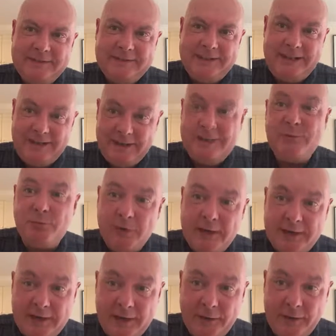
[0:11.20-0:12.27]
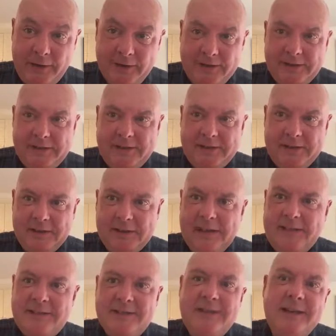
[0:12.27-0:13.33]
to get this really going,
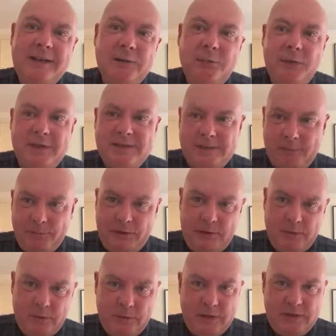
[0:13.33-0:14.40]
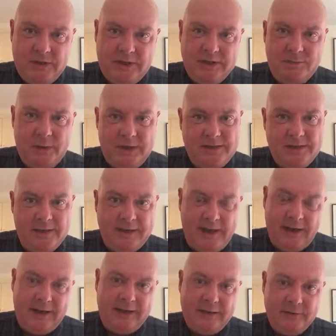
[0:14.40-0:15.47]
let's deal with something which is basically
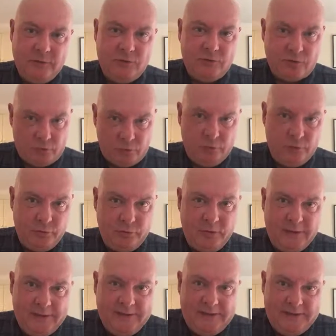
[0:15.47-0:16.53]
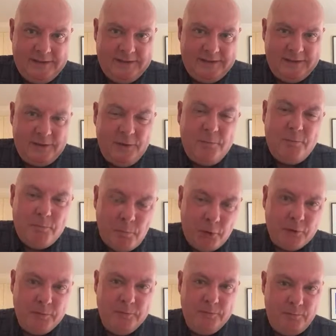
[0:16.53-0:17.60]
a true sort of
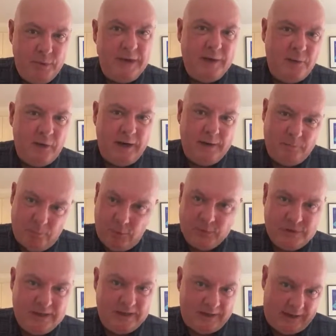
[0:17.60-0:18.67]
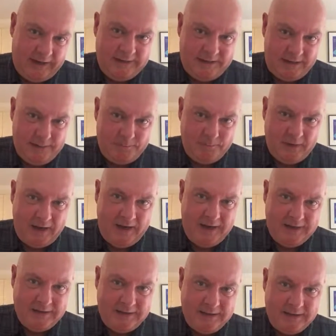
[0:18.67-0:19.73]
modern B-grade monster classic.
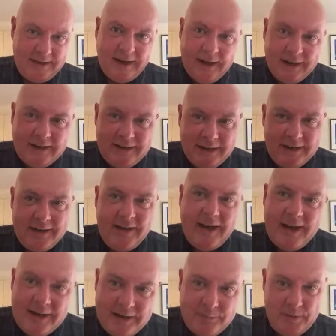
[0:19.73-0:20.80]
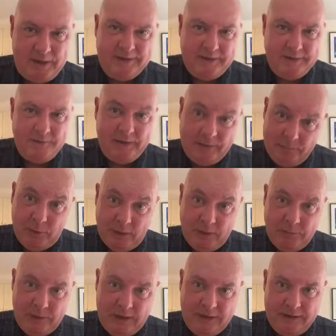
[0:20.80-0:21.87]
And you can't get any better, in my
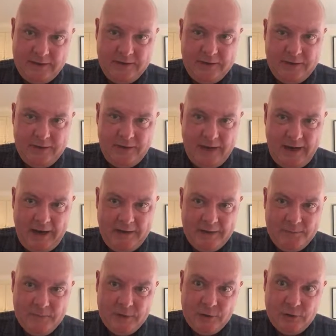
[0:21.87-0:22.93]
opinion, than